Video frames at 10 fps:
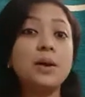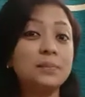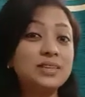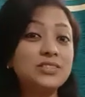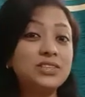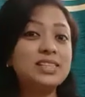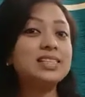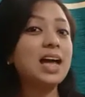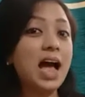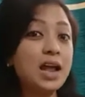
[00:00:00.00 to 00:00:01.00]

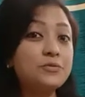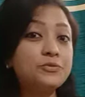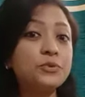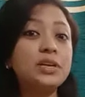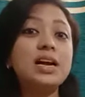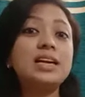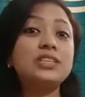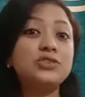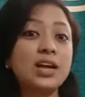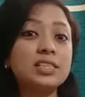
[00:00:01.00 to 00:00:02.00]
minerals and food
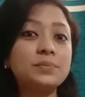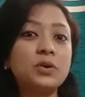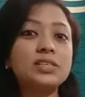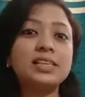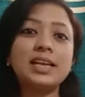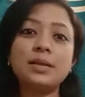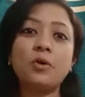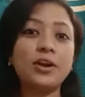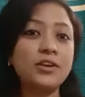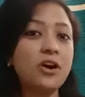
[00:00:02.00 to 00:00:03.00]
transports in the
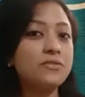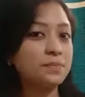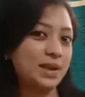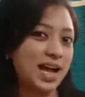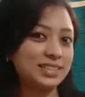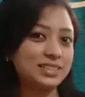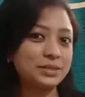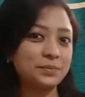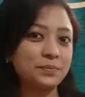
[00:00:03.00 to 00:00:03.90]
body of plant.